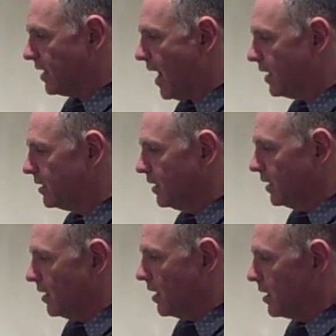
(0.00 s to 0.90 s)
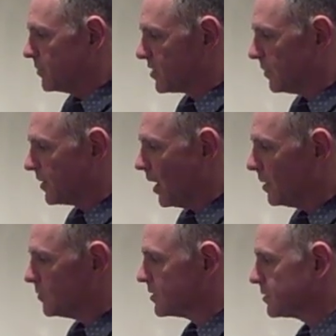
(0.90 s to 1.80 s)
that.
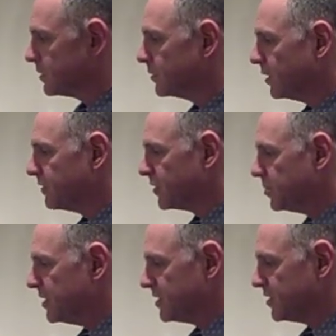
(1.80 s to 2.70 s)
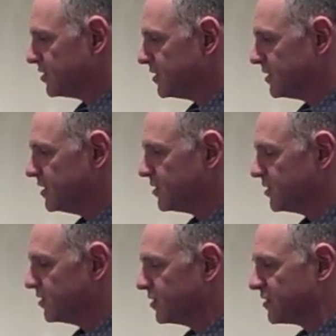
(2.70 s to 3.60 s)
Sometimes if you're busy, it's just easier
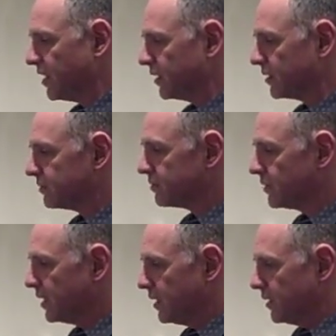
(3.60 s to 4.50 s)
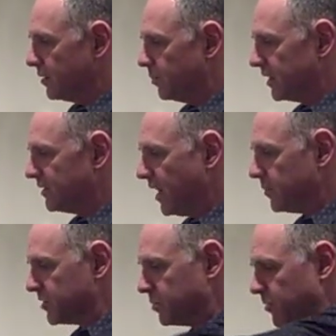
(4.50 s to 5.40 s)
to just take a big
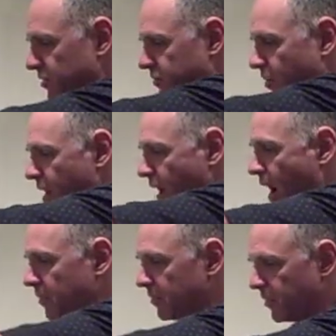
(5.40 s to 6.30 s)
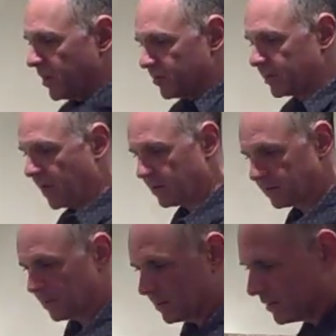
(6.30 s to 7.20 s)
tablespoon of raw almond butter and add it
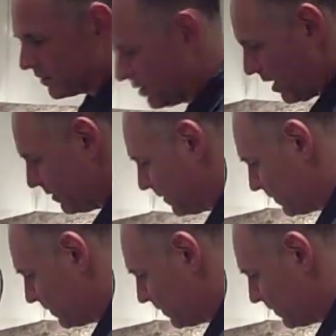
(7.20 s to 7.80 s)
into that.